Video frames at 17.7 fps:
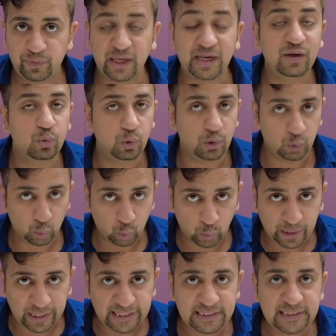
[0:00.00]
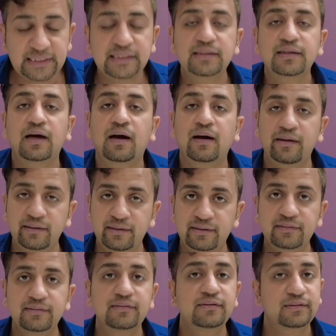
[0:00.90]
It will wait
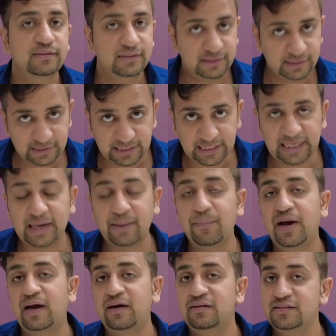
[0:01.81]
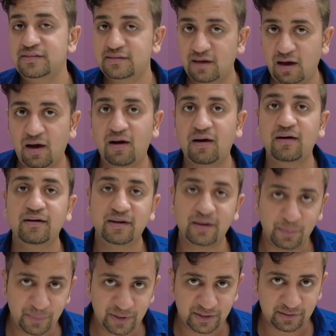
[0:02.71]
until the commands are
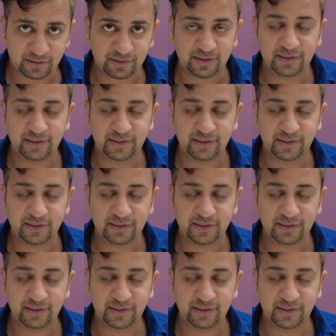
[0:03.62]
committed.